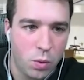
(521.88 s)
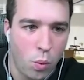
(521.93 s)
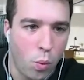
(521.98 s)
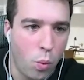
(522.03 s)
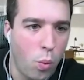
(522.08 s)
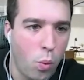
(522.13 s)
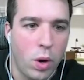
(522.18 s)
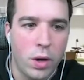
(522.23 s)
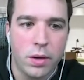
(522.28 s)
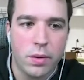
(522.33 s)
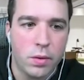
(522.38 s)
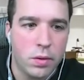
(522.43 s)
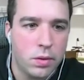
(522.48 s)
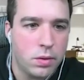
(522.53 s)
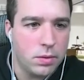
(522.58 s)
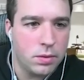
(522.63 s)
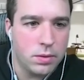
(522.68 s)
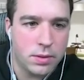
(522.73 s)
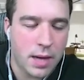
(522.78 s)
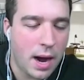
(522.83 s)
what
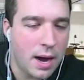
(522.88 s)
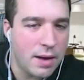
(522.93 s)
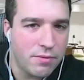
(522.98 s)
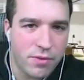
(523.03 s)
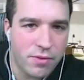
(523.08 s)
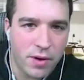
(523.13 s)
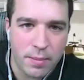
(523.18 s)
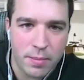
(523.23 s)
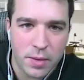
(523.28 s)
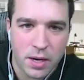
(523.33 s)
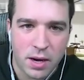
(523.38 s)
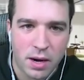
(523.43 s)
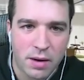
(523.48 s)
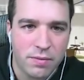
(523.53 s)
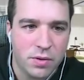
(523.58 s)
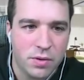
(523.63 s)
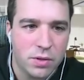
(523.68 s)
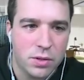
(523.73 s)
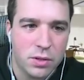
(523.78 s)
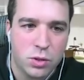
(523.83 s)
time frame it
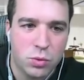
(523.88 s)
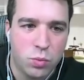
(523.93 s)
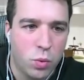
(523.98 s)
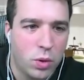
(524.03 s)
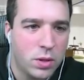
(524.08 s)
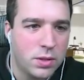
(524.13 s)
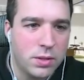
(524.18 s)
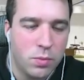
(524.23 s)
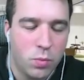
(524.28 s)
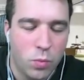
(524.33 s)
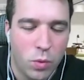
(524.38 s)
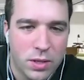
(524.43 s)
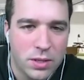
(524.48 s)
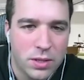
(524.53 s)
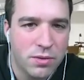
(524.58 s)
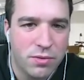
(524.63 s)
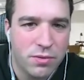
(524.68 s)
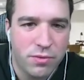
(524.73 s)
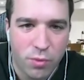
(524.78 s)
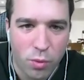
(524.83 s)
covers, what what
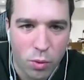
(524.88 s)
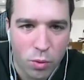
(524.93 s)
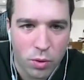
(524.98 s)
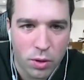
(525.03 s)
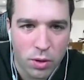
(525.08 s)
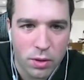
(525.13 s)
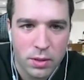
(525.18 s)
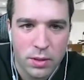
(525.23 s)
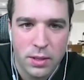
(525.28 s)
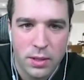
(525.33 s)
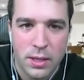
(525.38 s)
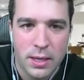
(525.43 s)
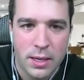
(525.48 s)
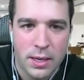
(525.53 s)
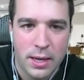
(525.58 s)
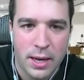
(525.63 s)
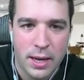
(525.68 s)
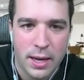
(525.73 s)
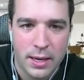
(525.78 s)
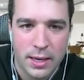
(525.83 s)
is it for,
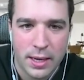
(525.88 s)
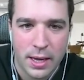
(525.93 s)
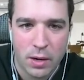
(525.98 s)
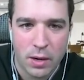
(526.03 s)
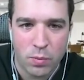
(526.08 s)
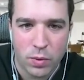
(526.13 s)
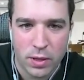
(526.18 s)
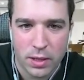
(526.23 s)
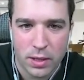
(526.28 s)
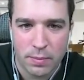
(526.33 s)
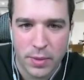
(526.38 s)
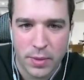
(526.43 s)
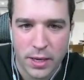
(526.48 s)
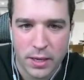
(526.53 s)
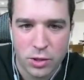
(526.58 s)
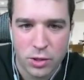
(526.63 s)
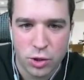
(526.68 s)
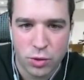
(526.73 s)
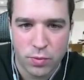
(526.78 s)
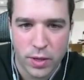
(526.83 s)
and again, we're going to
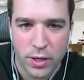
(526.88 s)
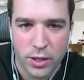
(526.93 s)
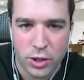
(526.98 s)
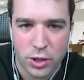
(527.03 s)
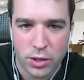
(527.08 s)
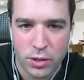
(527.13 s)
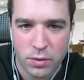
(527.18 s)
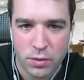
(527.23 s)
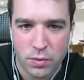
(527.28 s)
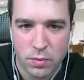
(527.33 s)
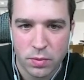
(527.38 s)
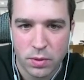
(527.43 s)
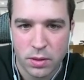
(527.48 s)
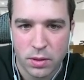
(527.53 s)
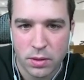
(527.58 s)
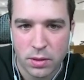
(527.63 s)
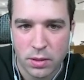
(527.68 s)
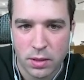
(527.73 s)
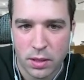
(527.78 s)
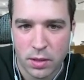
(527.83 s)
pick a duration.
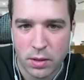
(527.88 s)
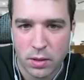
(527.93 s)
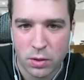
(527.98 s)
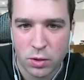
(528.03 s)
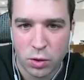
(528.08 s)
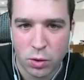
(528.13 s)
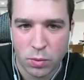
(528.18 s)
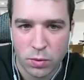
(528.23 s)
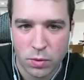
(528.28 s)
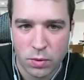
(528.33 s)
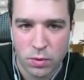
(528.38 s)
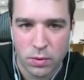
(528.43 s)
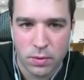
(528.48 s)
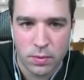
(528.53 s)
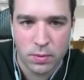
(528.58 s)
Click so if over. it will